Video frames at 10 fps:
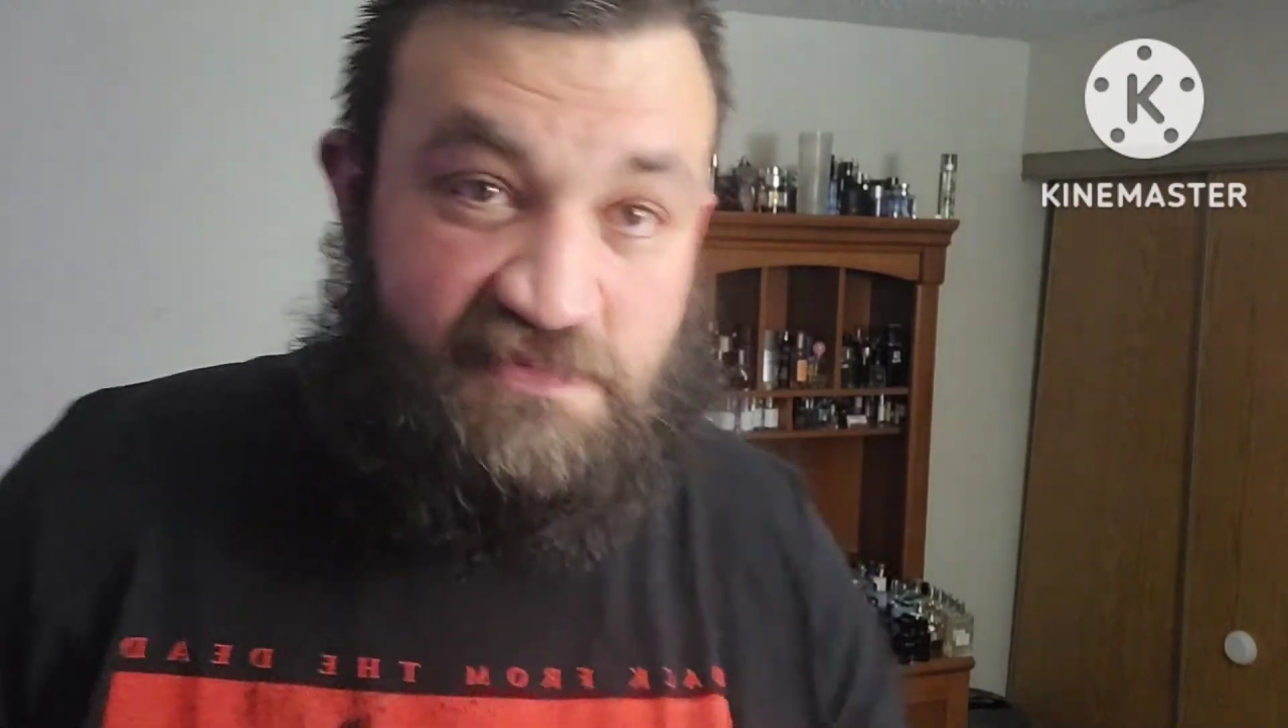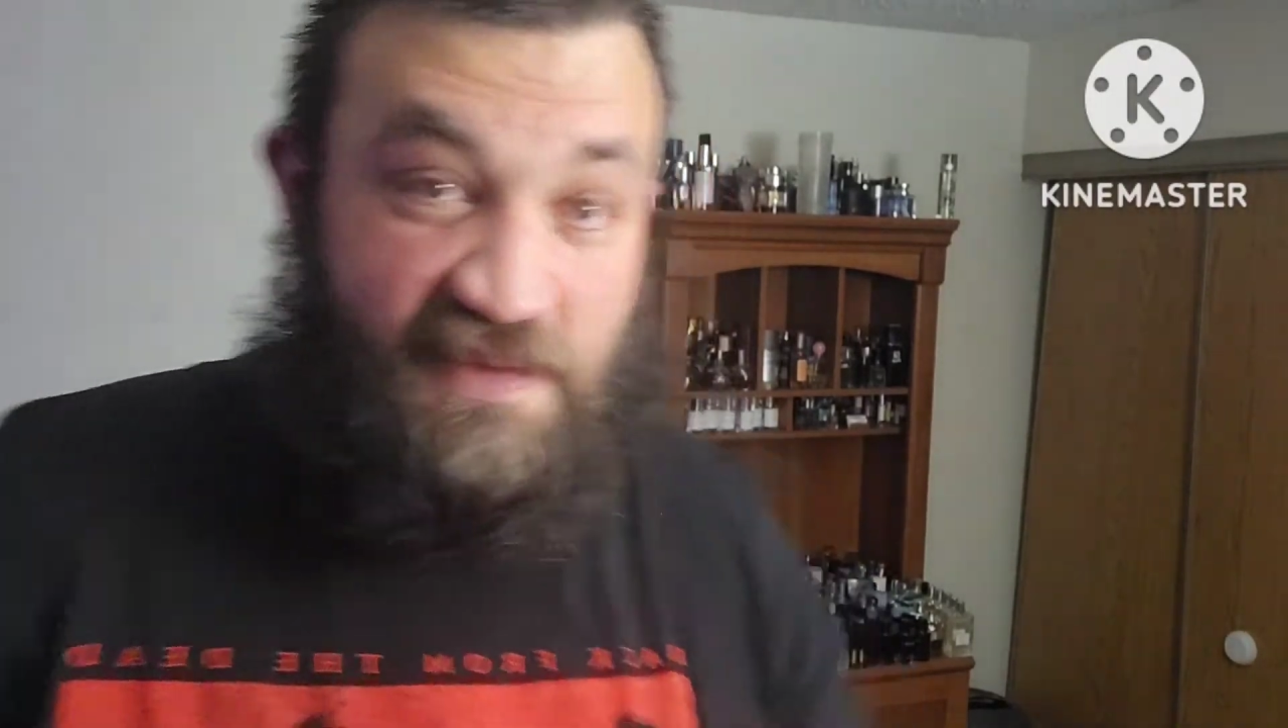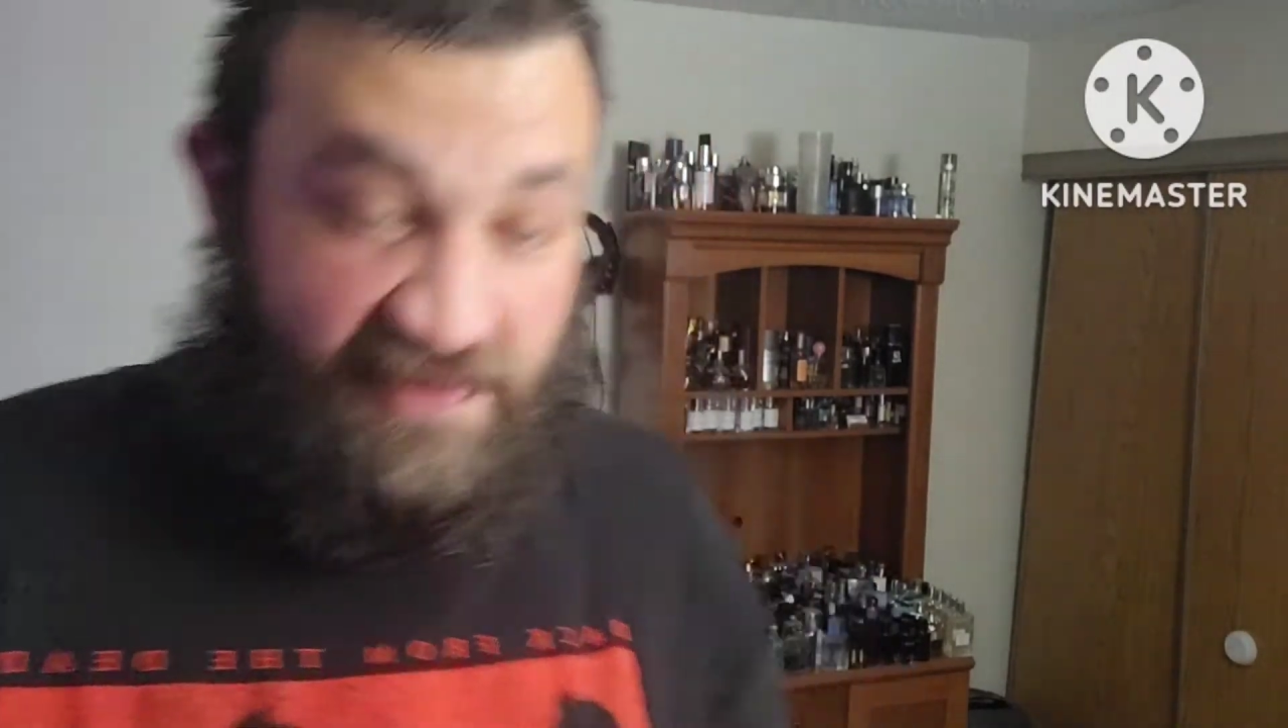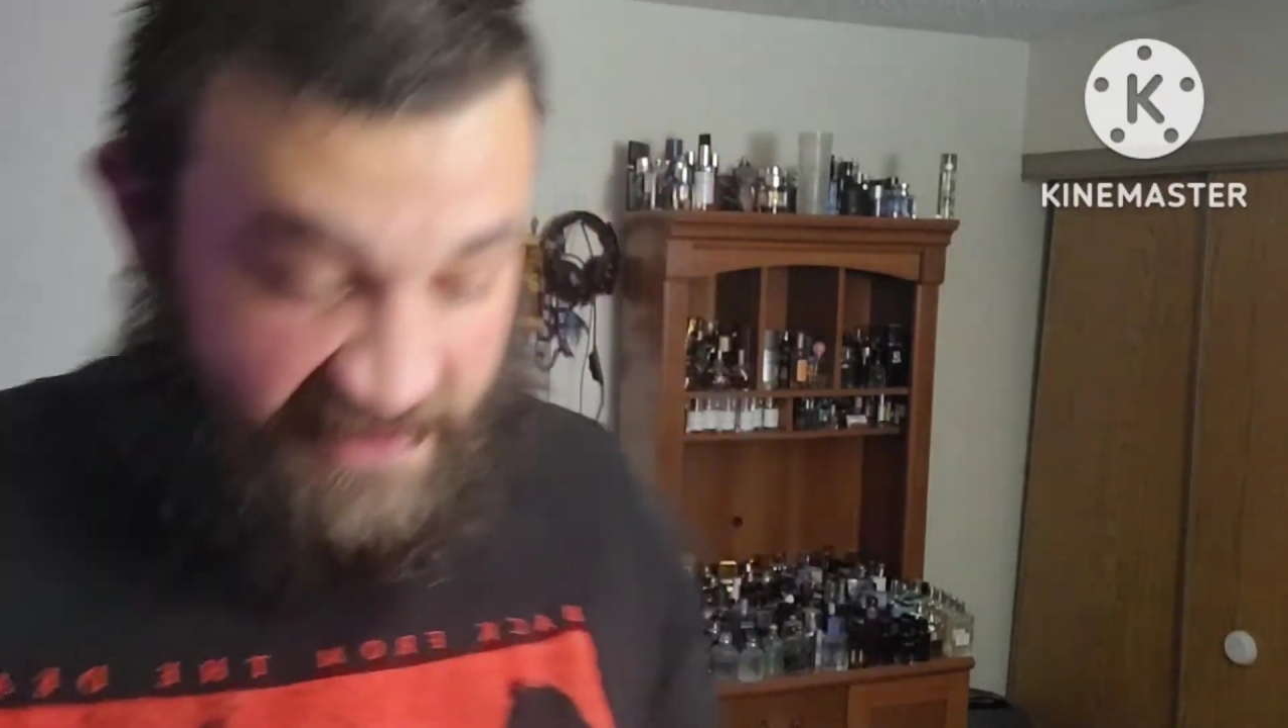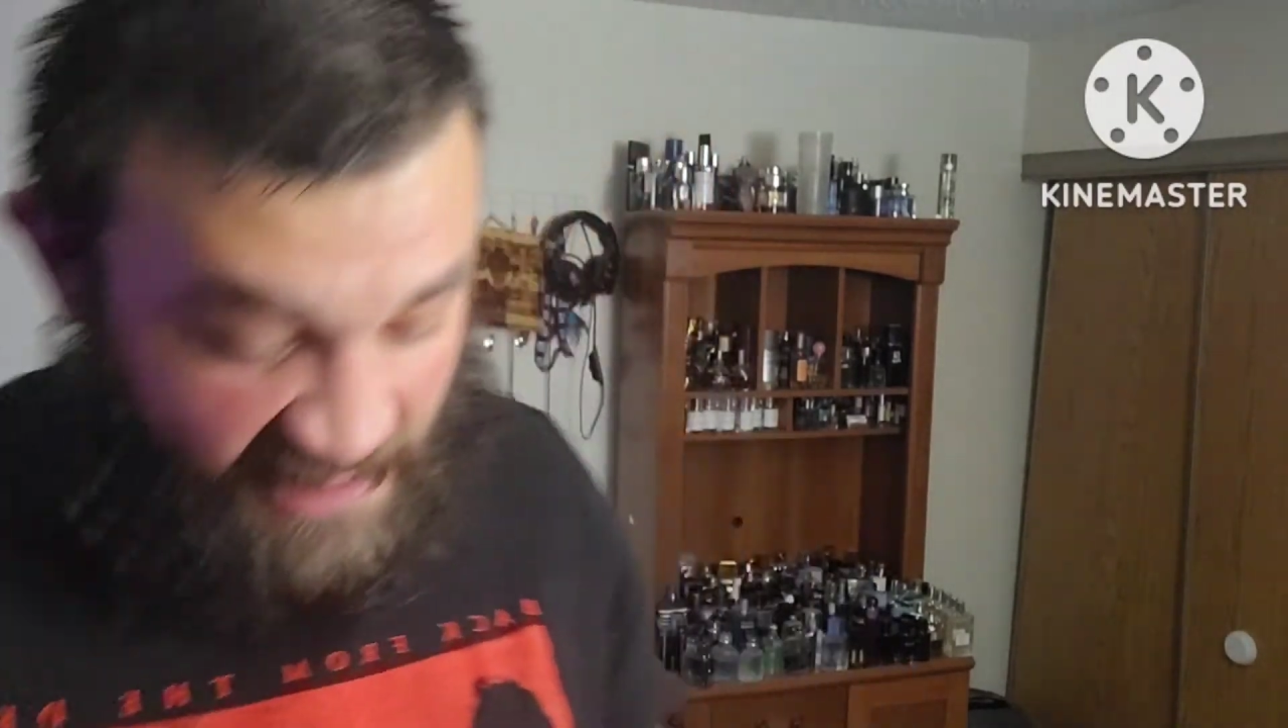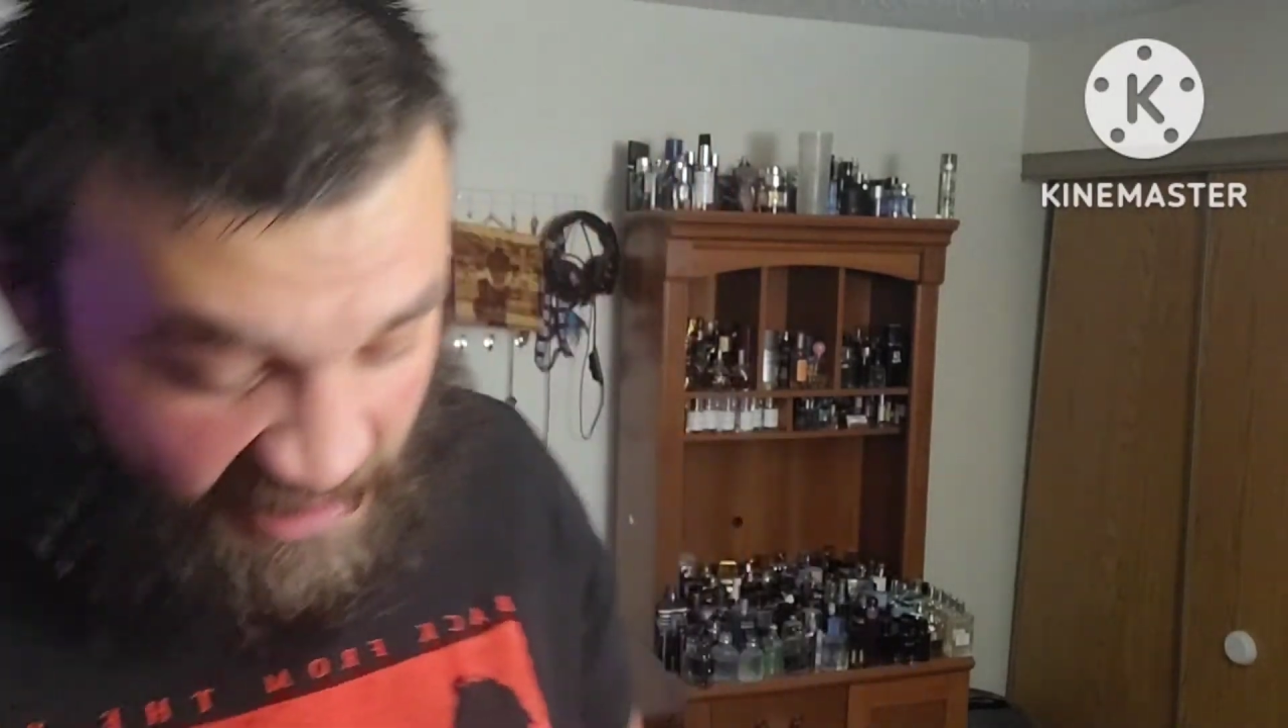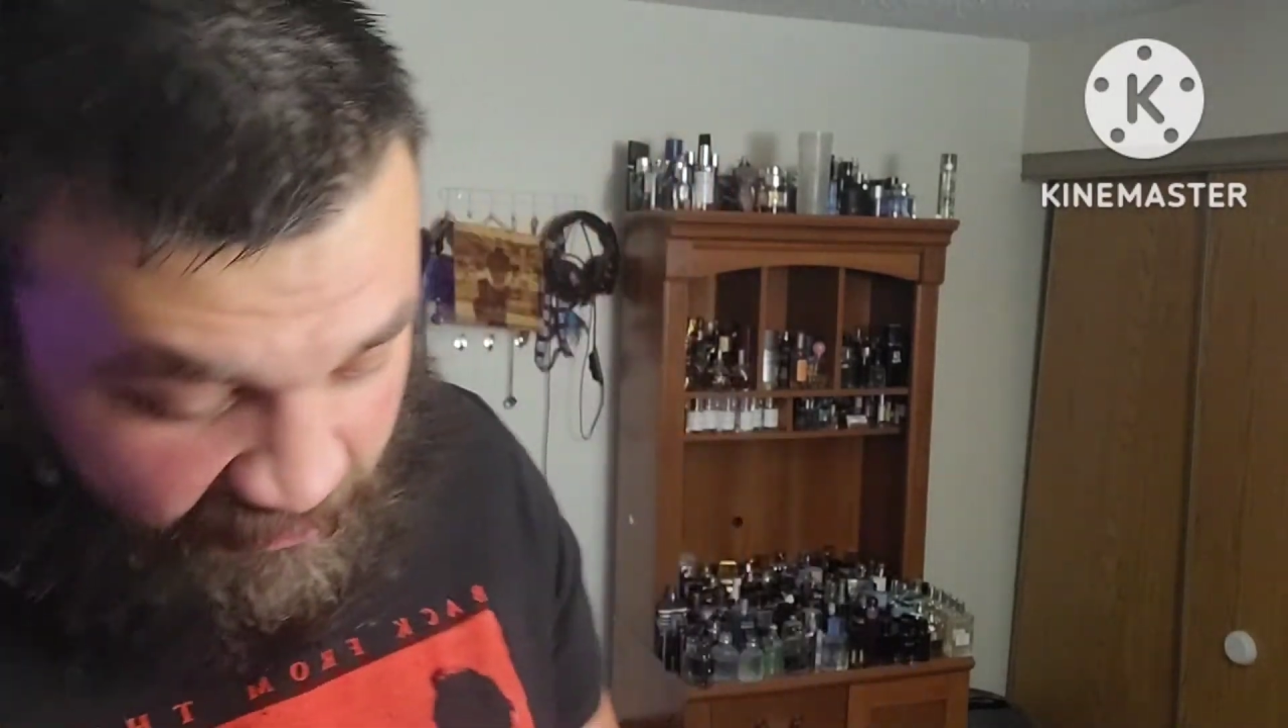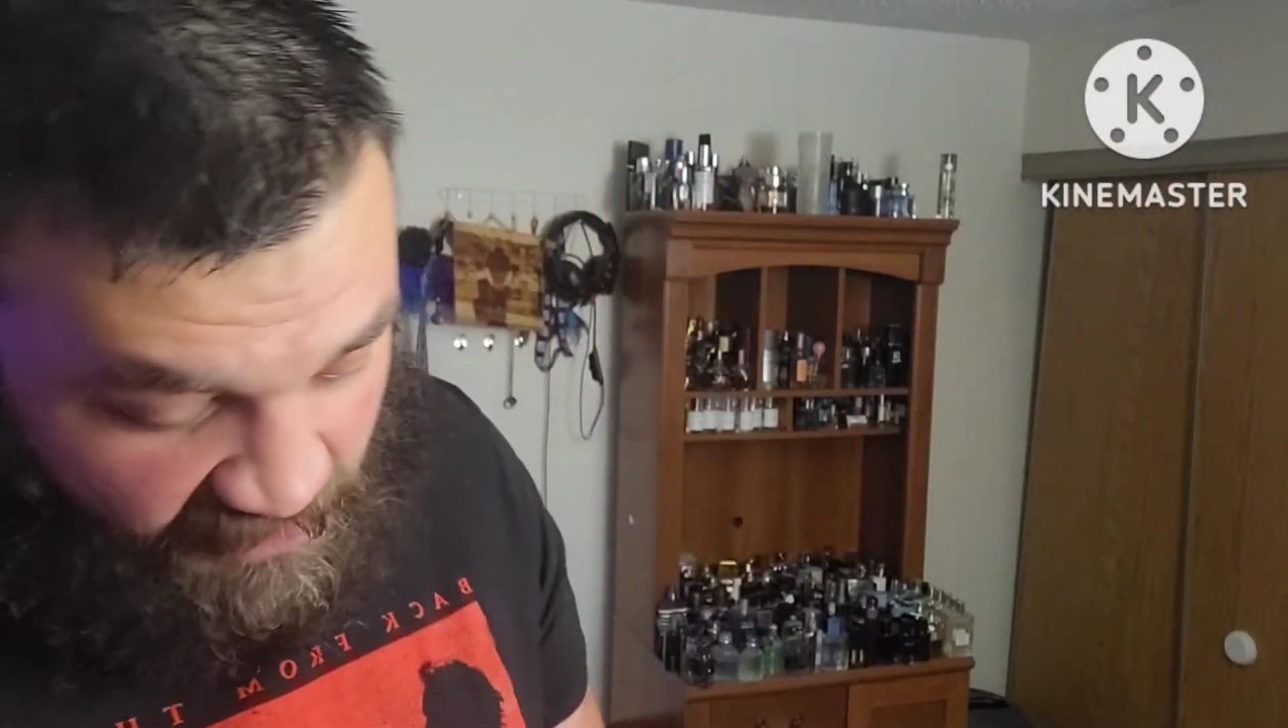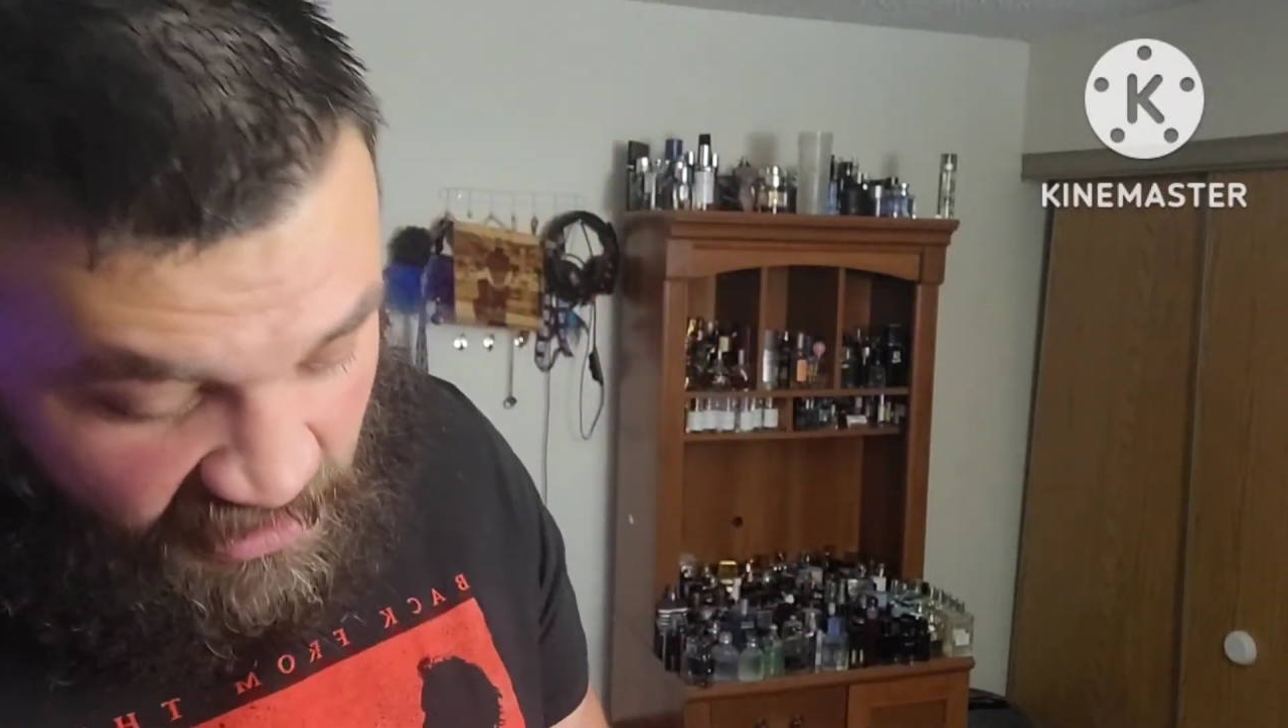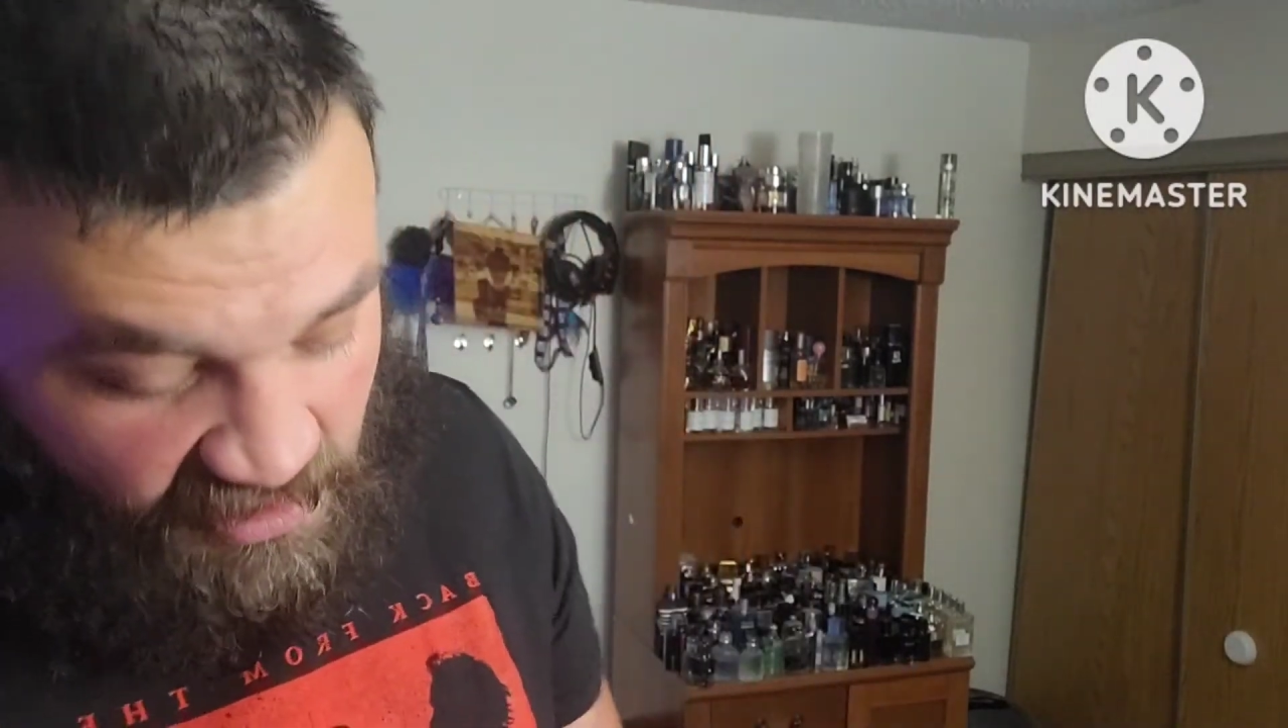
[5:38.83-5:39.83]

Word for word: by the cap.